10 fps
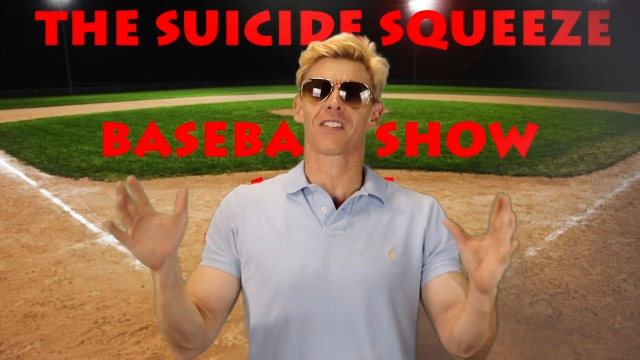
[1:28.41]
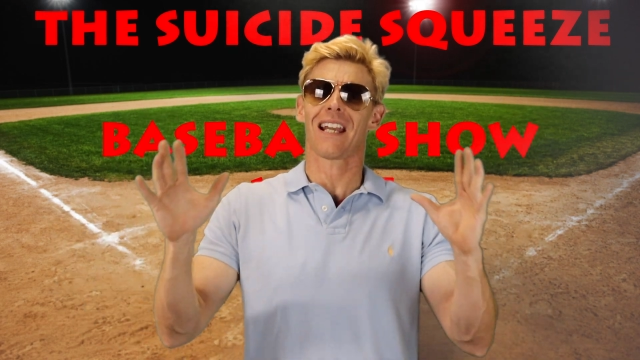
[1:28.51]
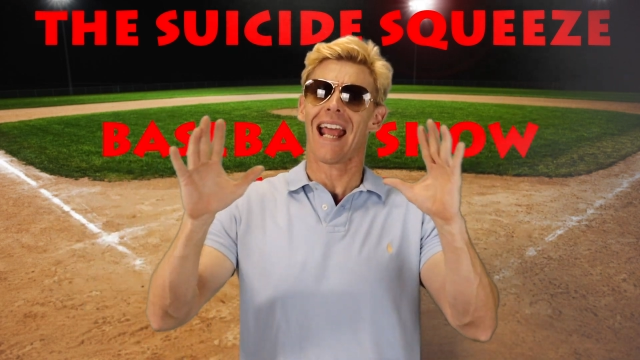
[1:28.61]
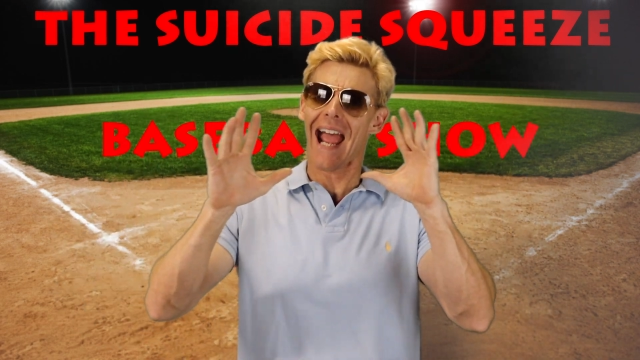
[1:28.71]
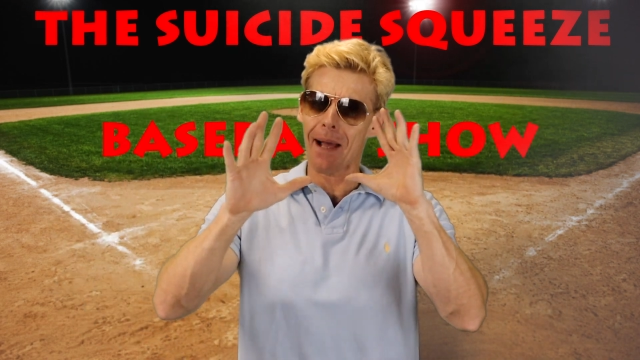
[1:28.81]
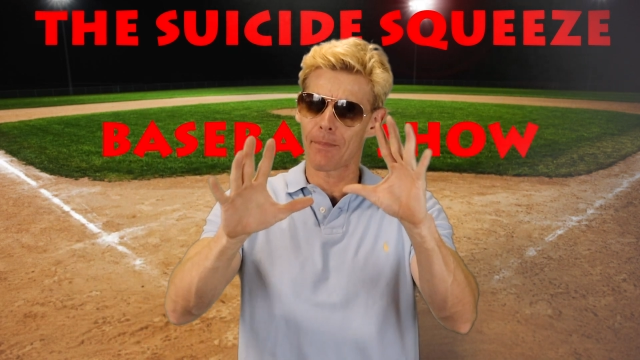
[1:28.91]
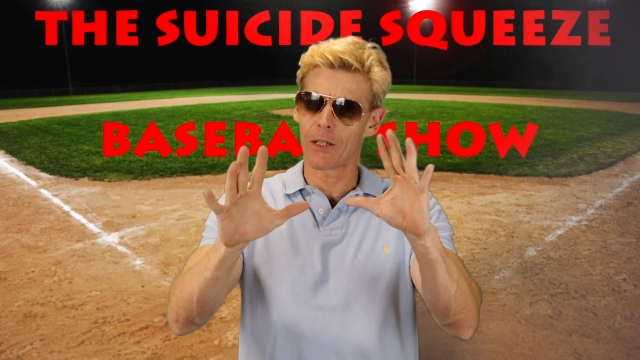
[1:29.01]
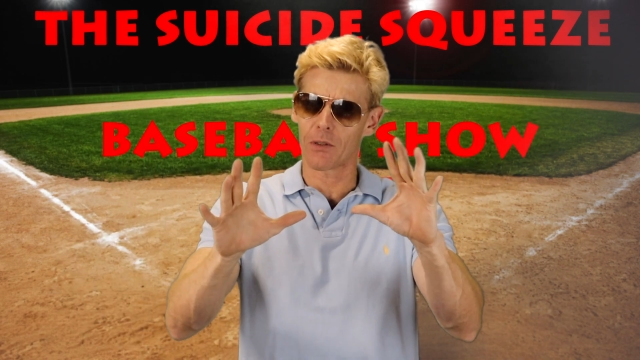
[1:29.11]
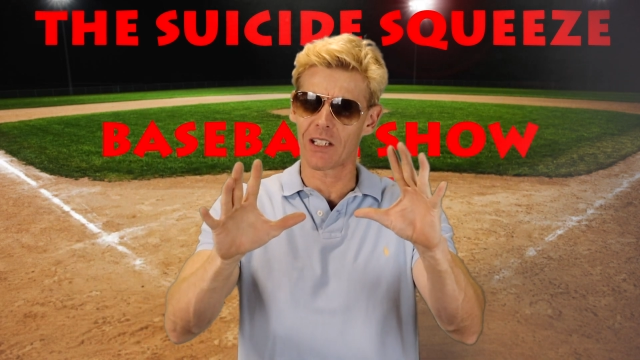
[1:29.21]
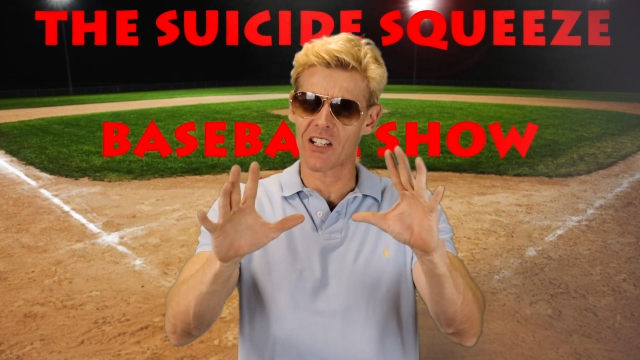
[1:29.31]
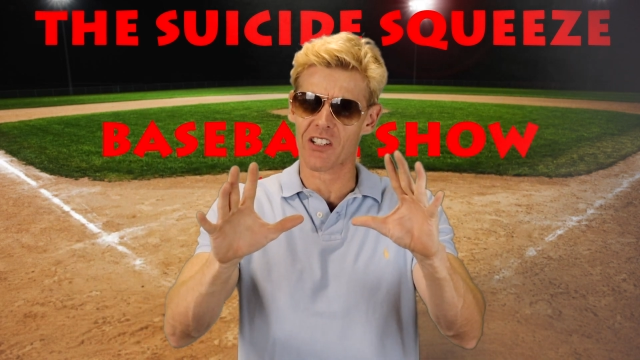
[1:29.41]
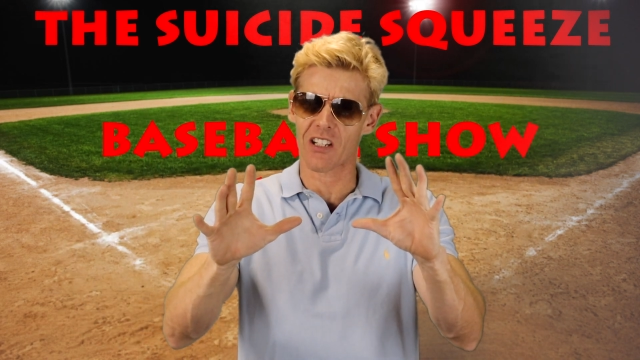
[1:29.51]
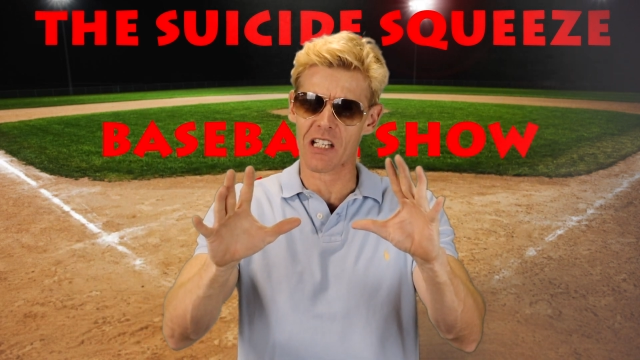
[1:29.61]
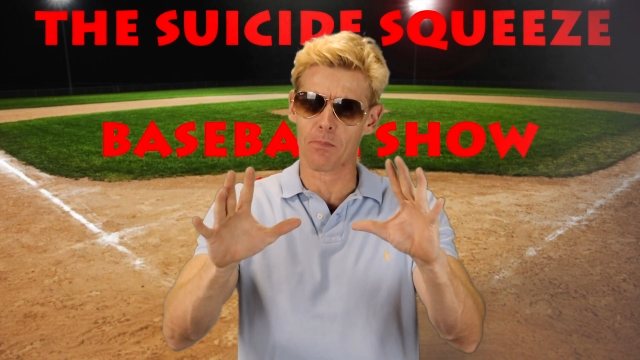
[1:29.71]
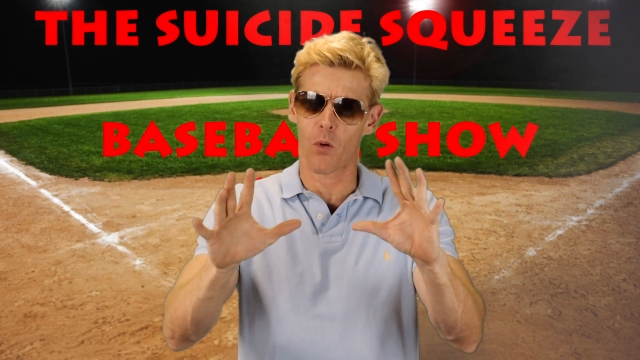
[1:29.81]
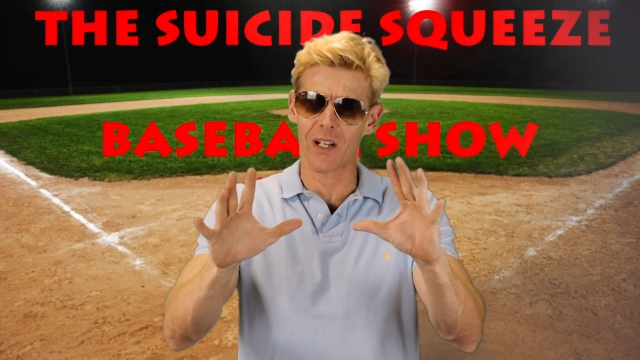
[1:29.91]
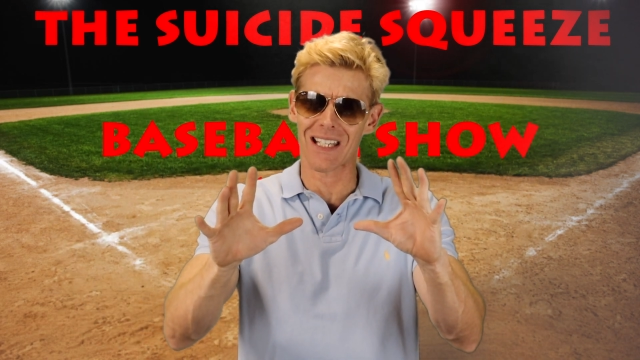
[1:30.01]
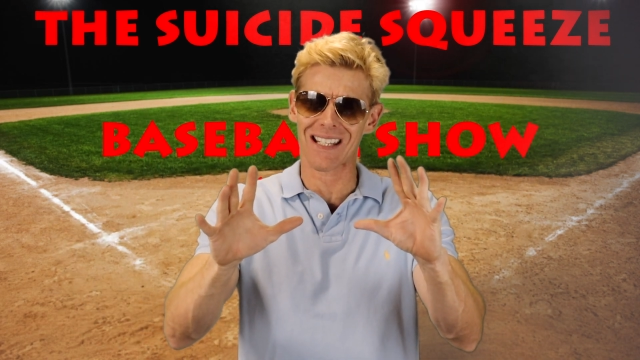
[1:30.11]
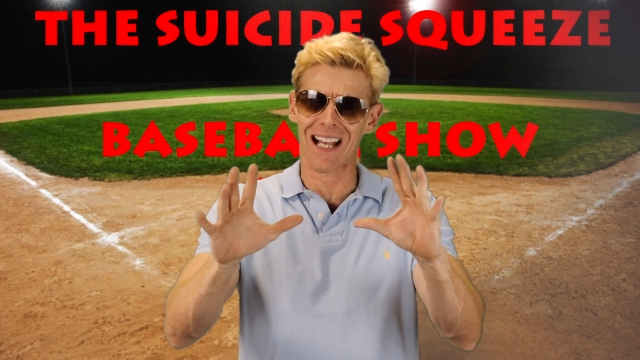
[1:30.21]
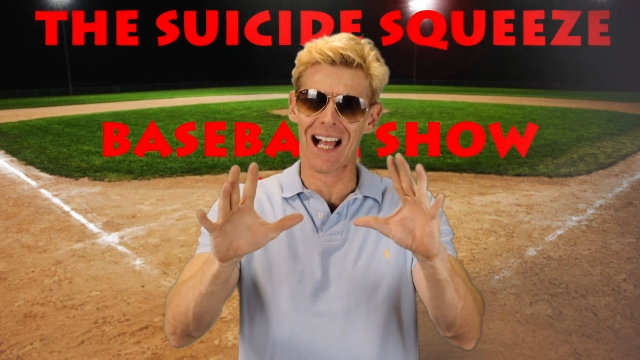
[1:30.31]
that have been released to this point
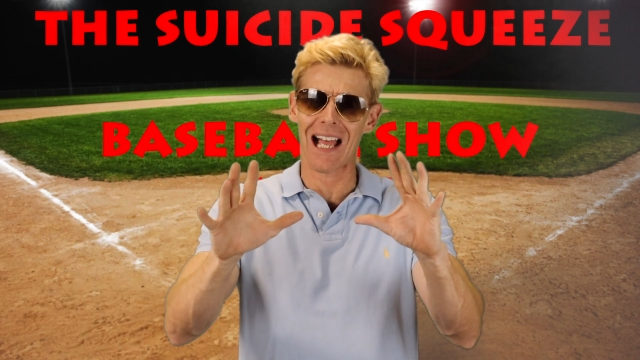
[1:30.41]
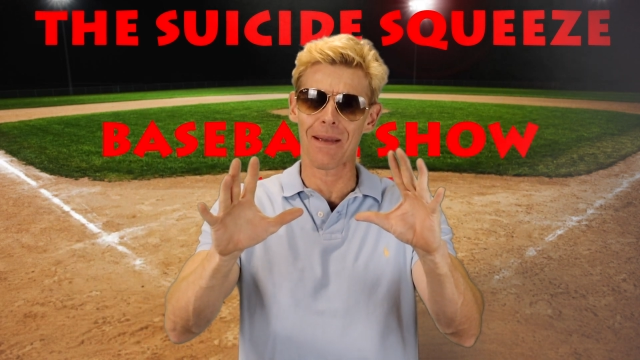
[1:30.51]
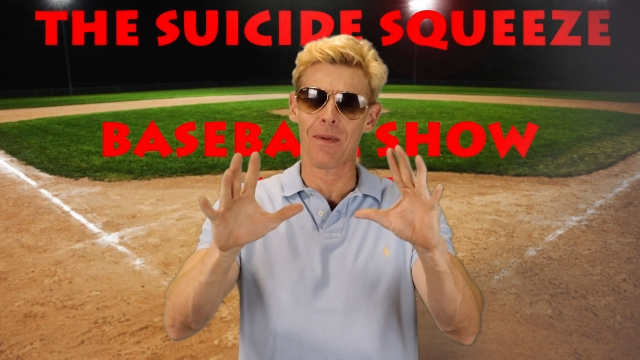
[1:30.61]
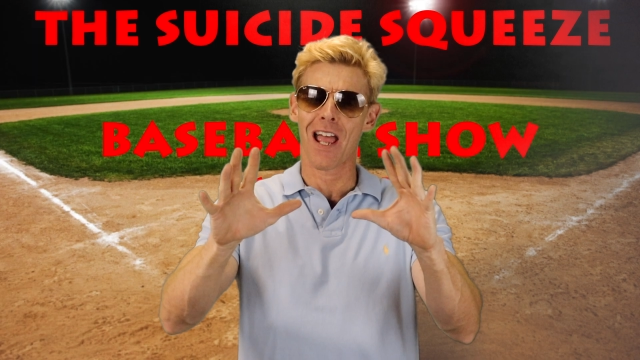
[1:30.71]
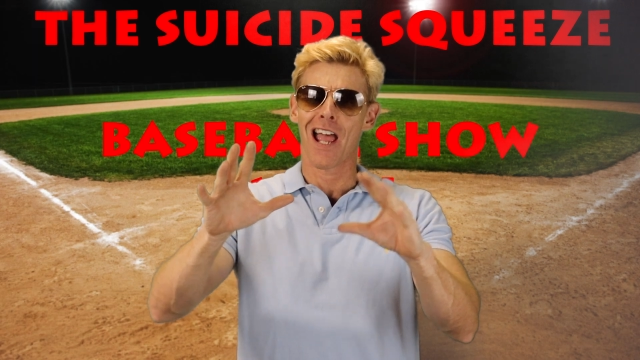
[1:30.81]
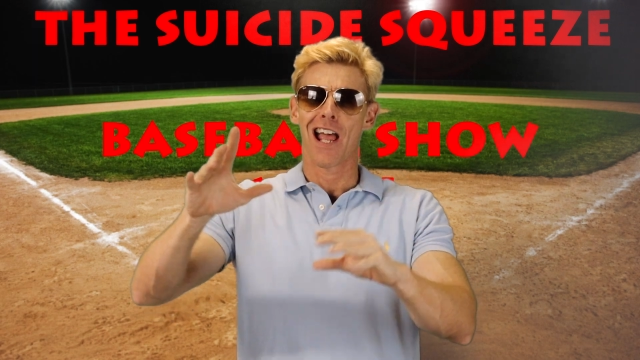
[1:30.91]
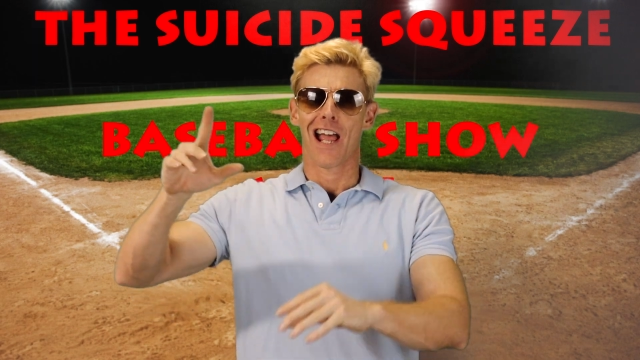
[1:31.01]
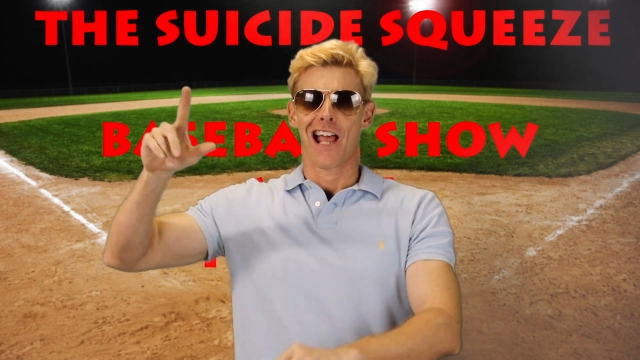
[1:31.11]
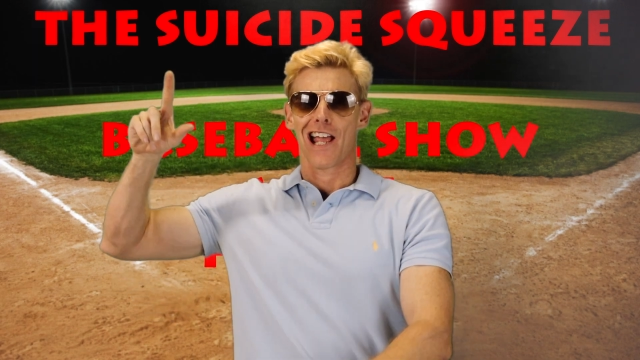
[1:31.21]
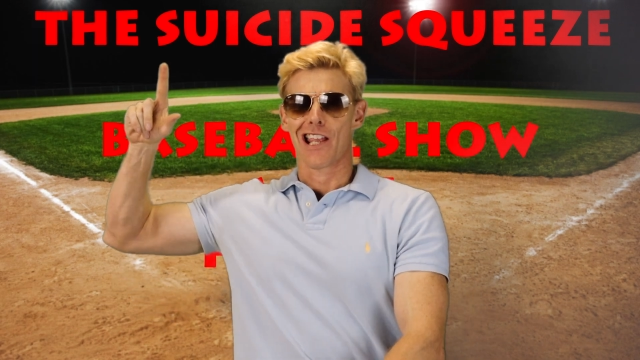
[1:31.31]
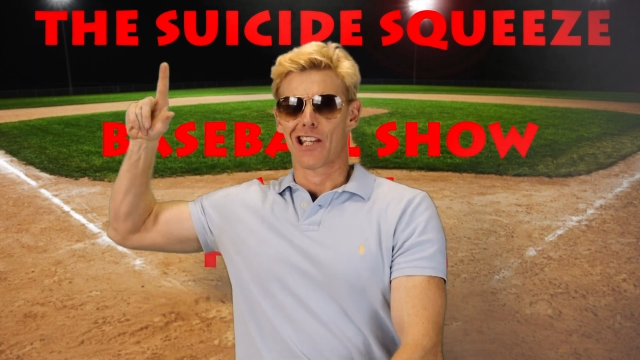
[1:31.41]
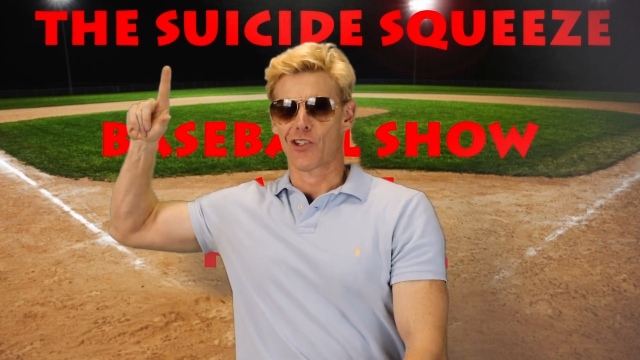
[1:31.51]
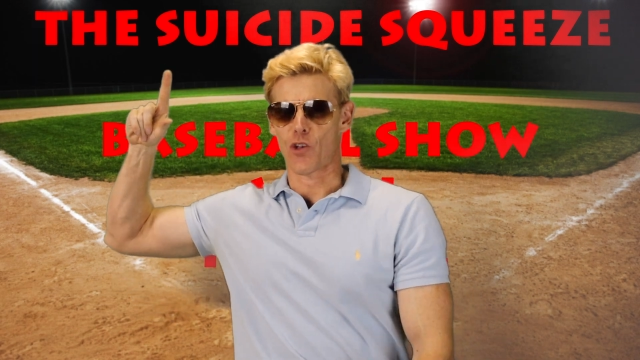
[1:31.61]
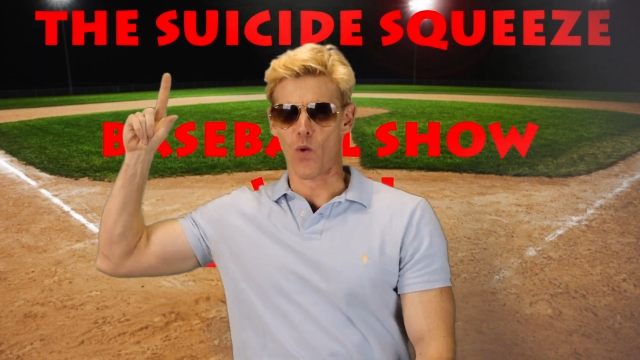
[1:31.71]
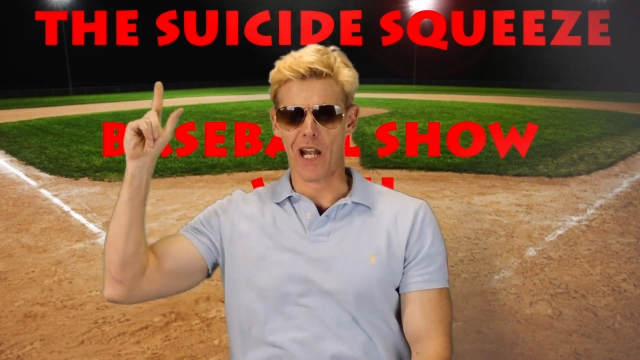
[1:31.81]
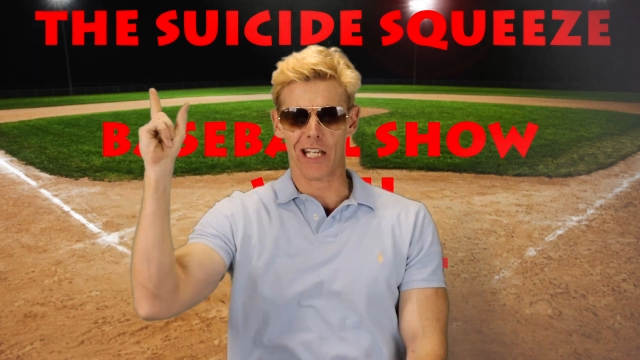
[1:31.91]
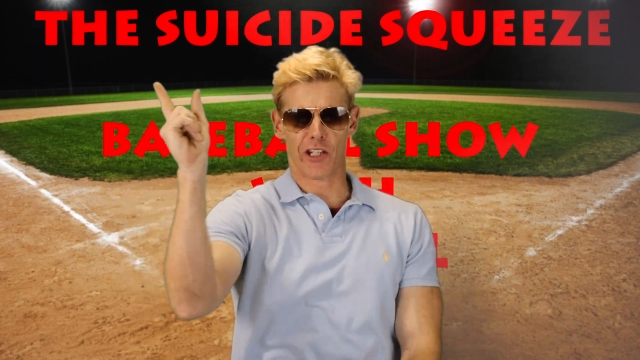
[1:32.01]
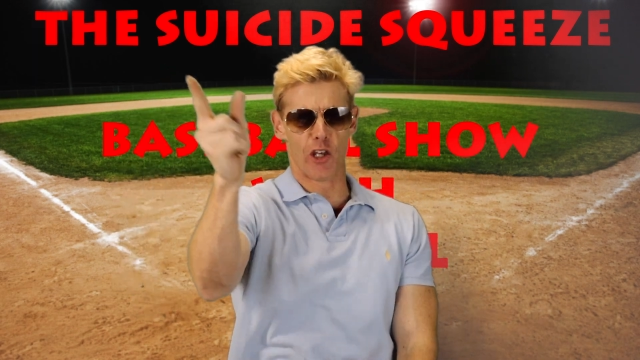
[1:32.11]
in time? So let's